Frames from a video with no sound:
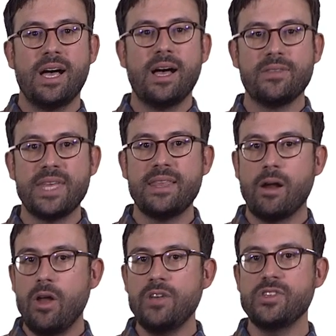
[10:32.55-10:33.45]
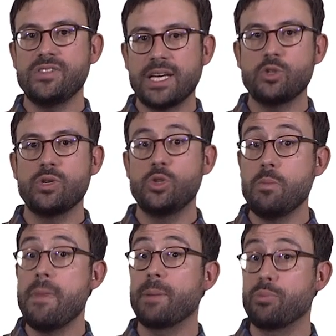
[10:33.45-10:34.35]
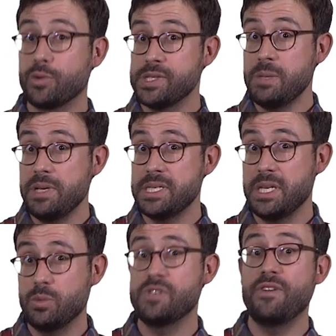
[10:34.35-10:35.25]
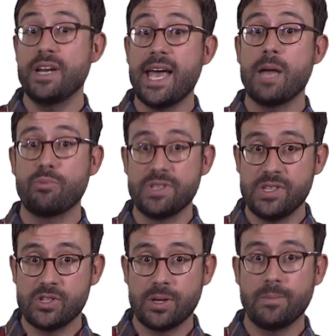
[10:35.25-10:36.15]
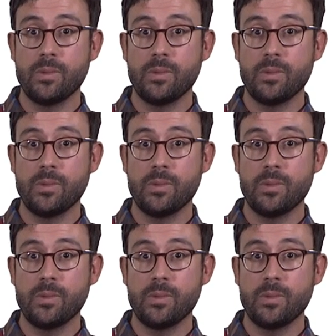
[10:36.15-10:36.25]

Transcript: uh, that allows us actually to map proximity with fairly high precision.